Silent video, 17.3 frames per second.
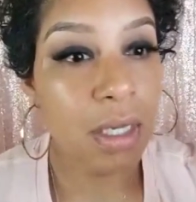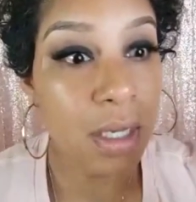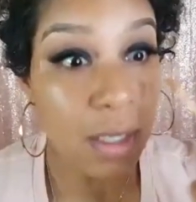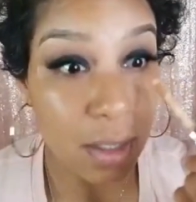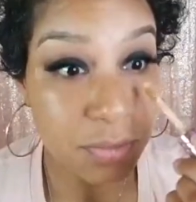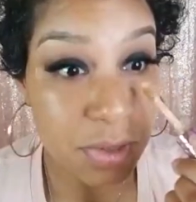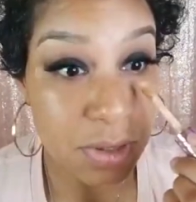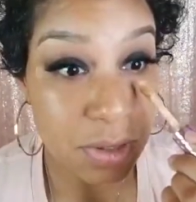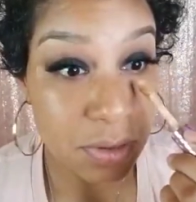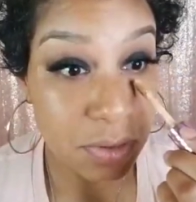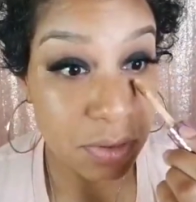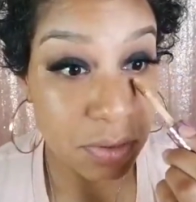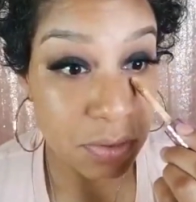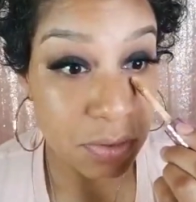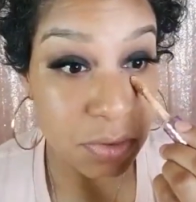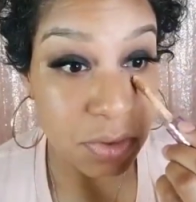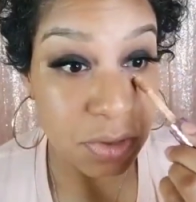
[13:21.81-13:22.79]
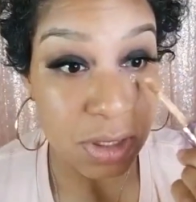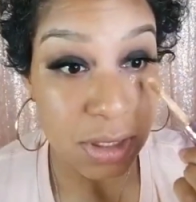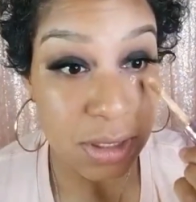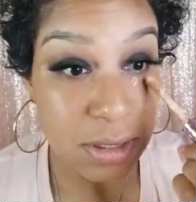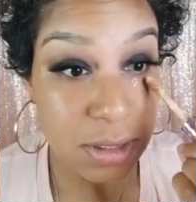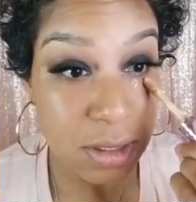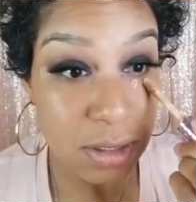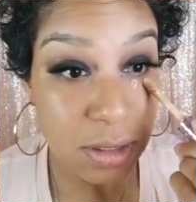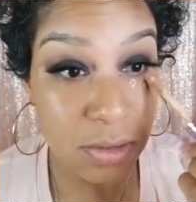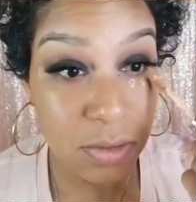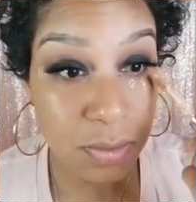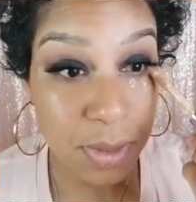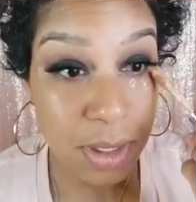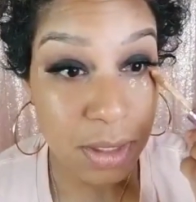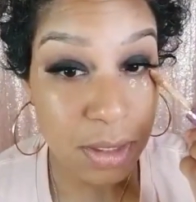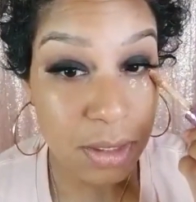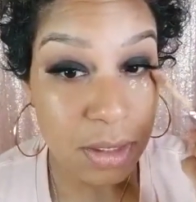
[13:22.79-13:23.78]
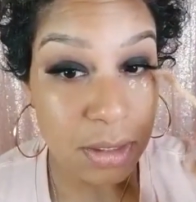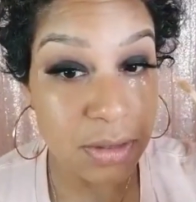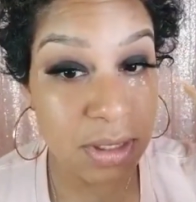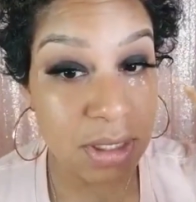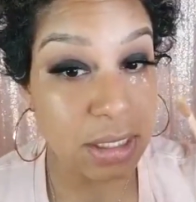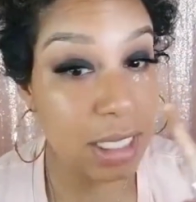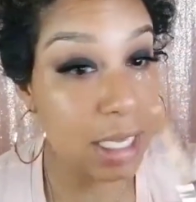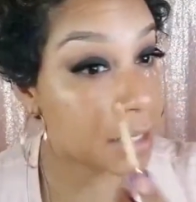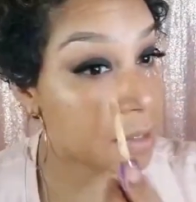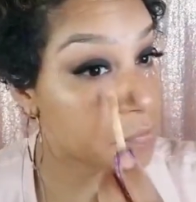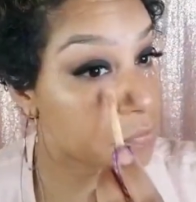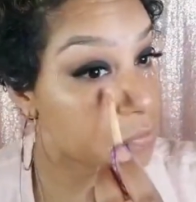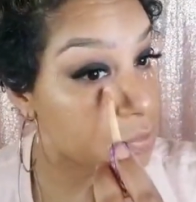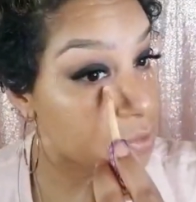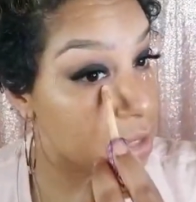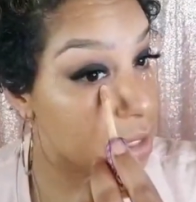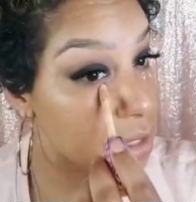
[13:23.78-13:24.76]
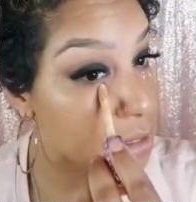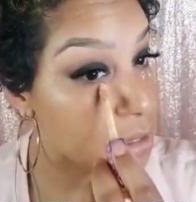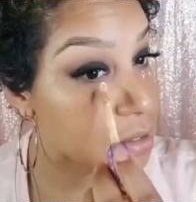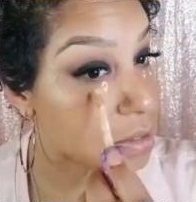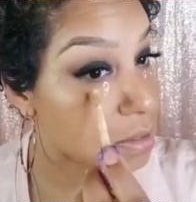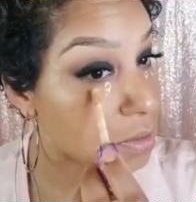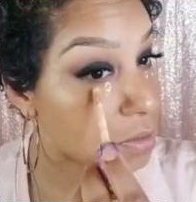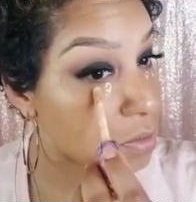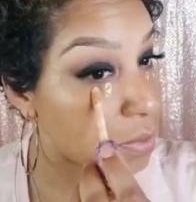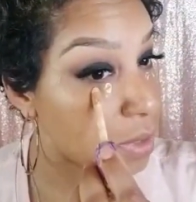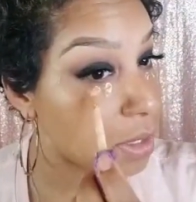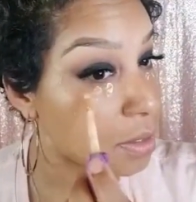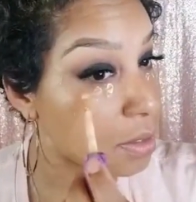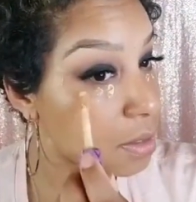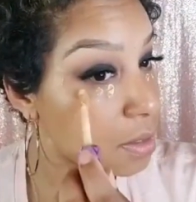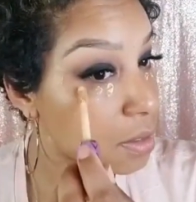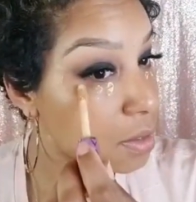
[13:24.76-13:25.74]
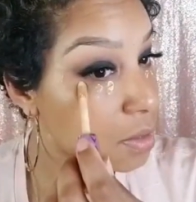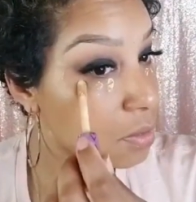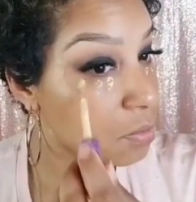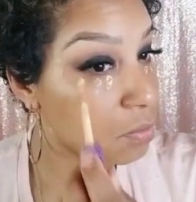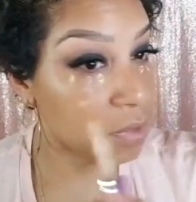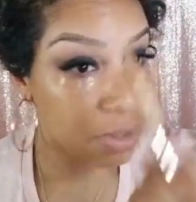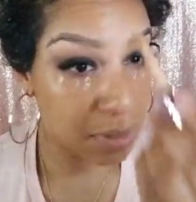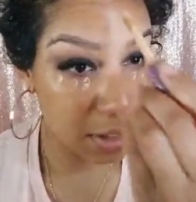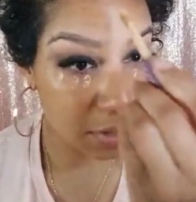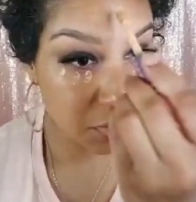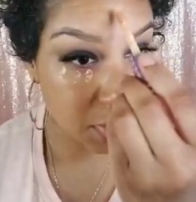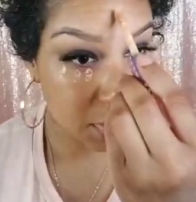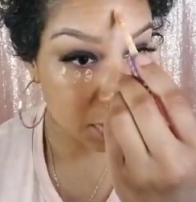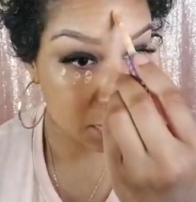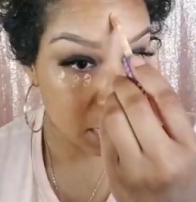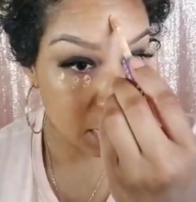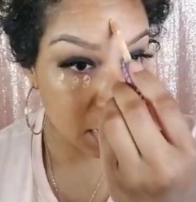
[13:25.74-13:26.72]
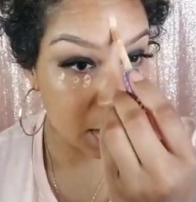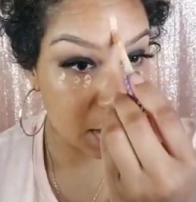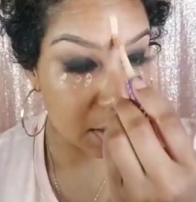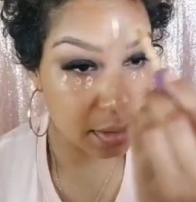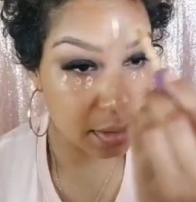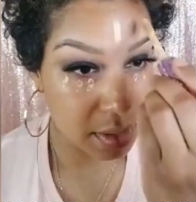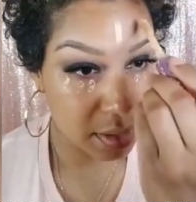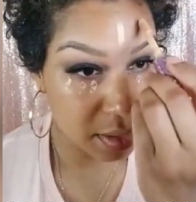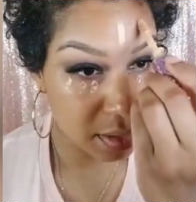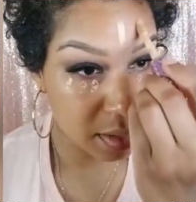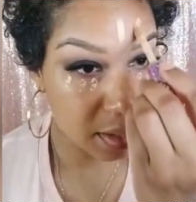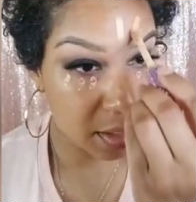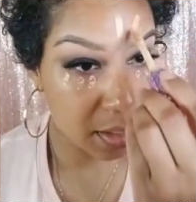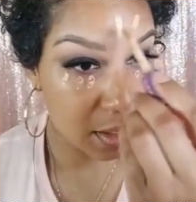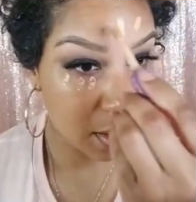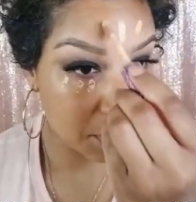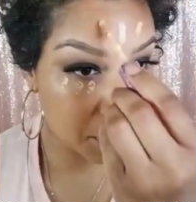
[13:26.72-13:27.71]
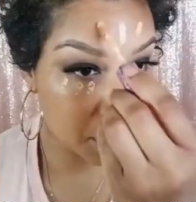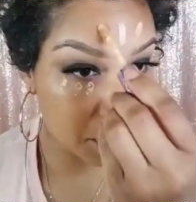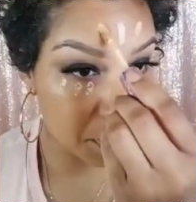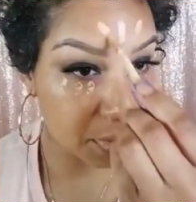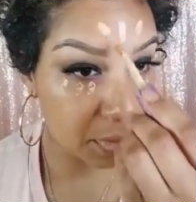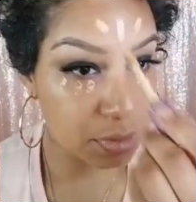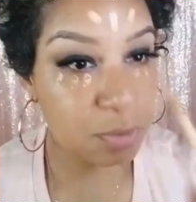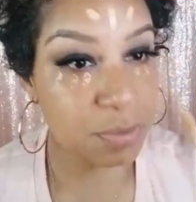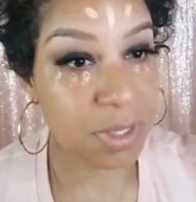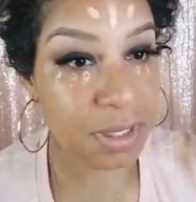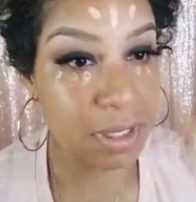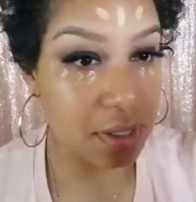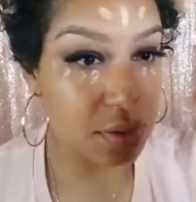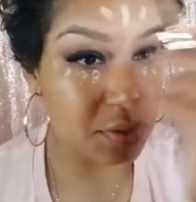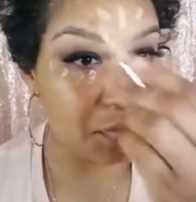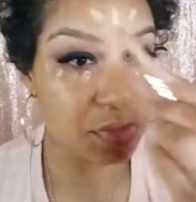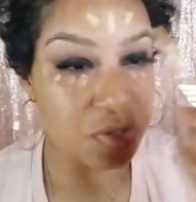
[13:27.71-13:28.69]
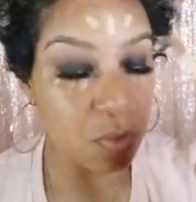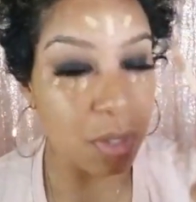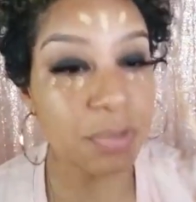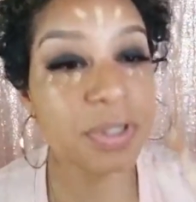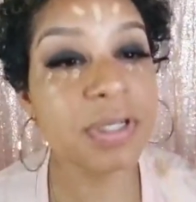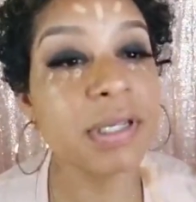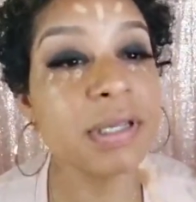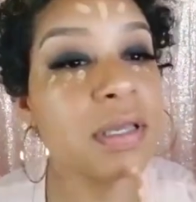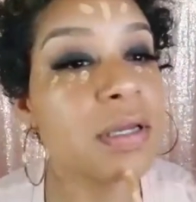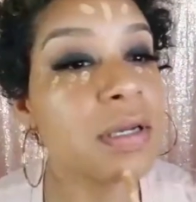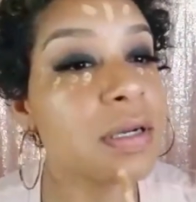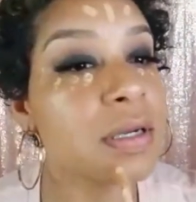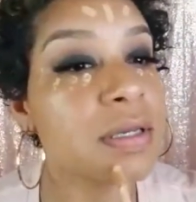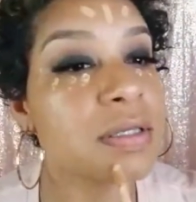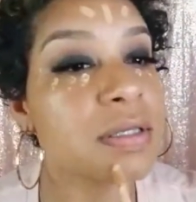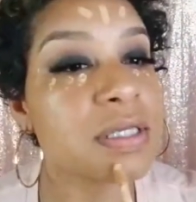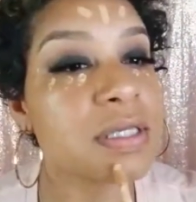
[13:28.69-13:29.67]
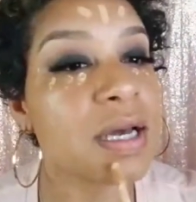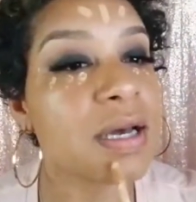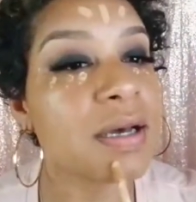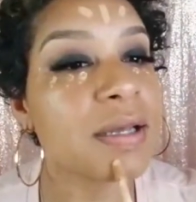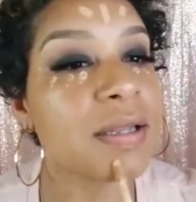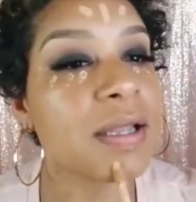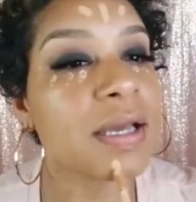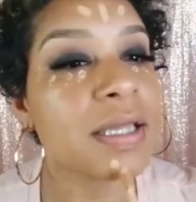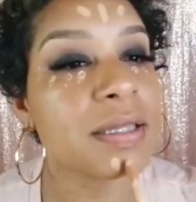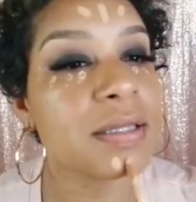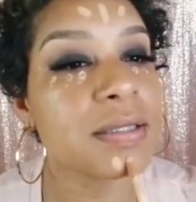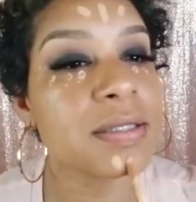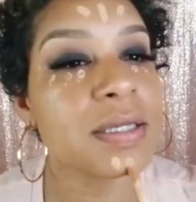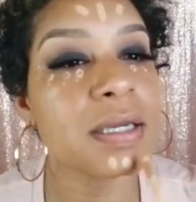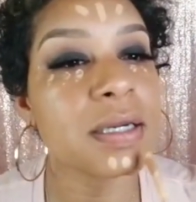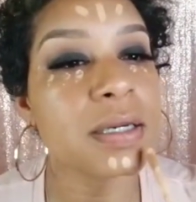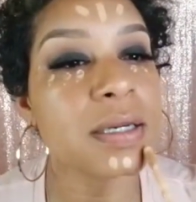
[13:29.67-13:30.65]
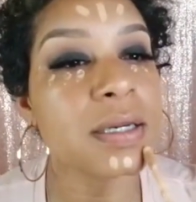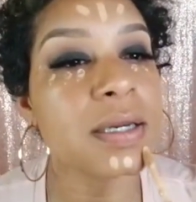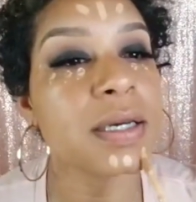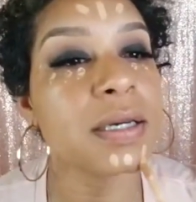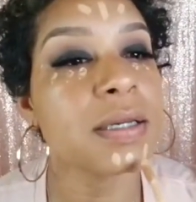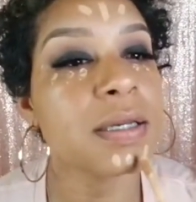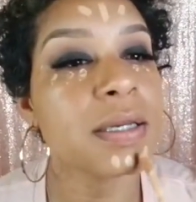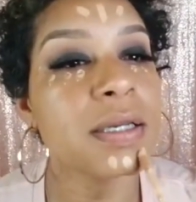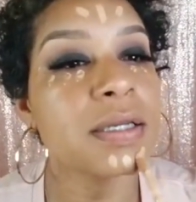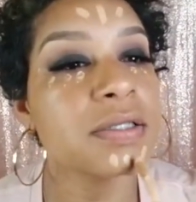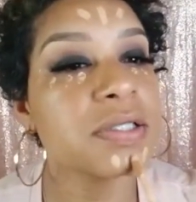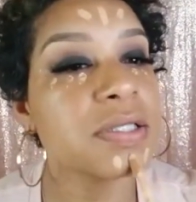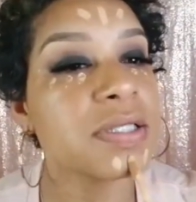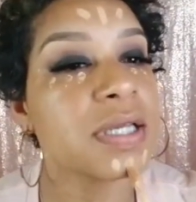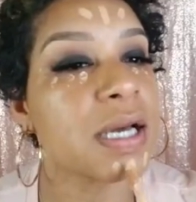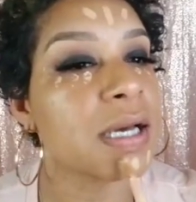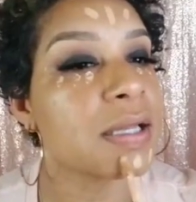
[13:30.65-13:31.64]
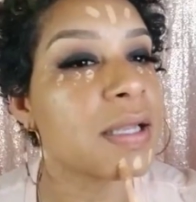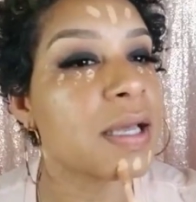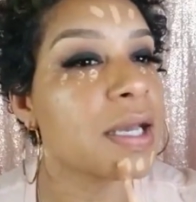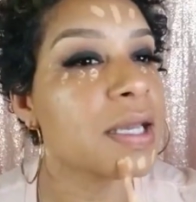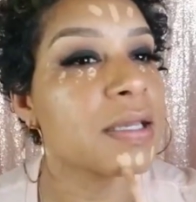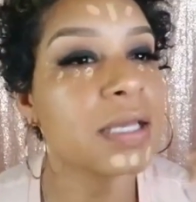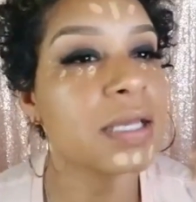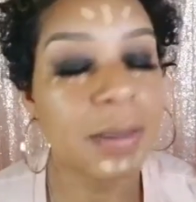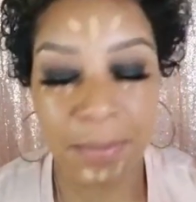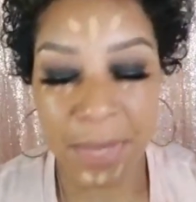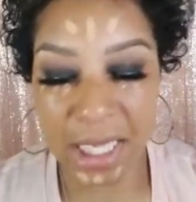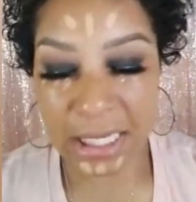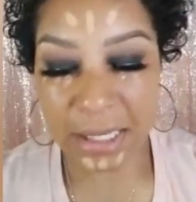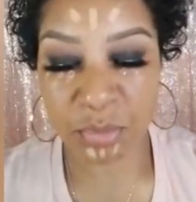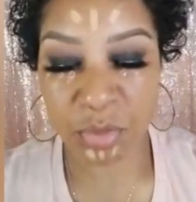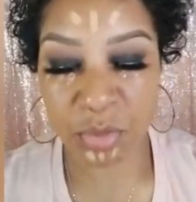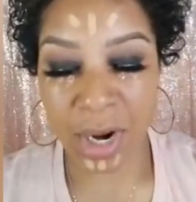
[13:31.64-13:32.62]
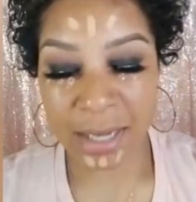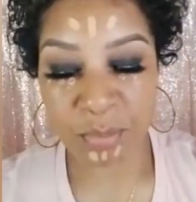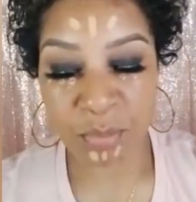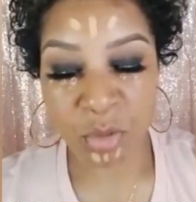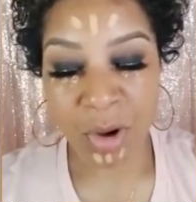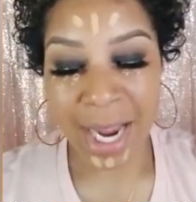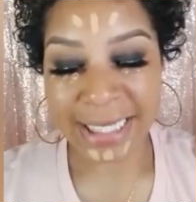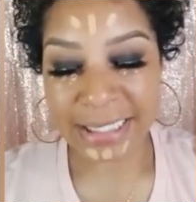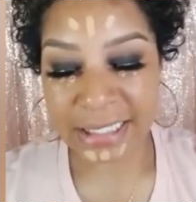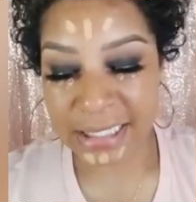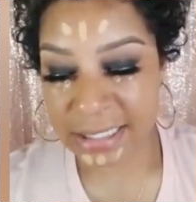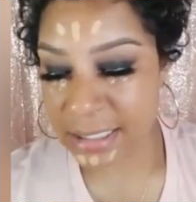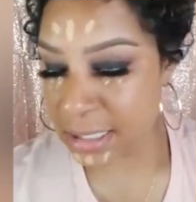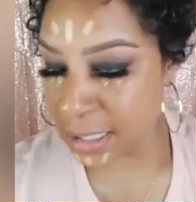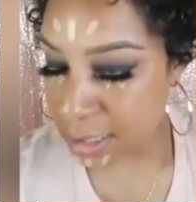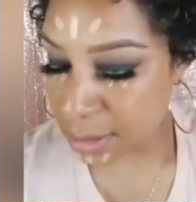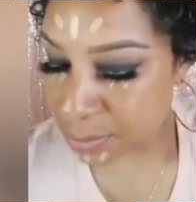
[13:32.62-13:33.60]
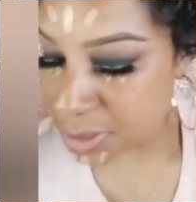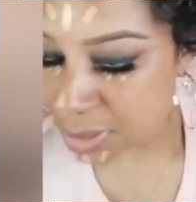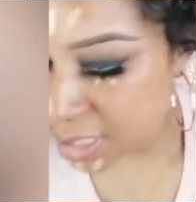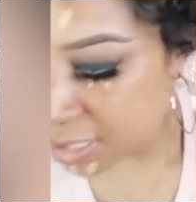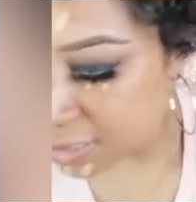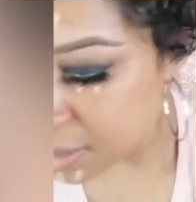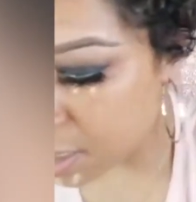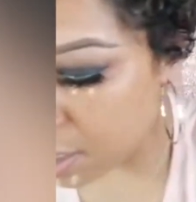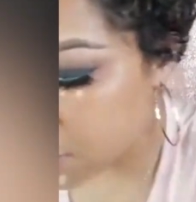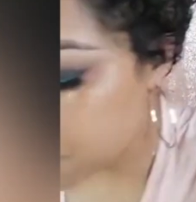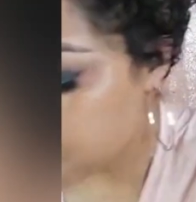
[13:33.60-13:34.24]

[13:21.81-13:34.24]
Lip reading: I'm just going to use just a little bit. You see that? Just a little bit. We are not trying to do a lot. And I'm going to put a little bit here. The reason why I'm putting it here is to highlight this area. It's just to highlight, make it brighten it up. That's all.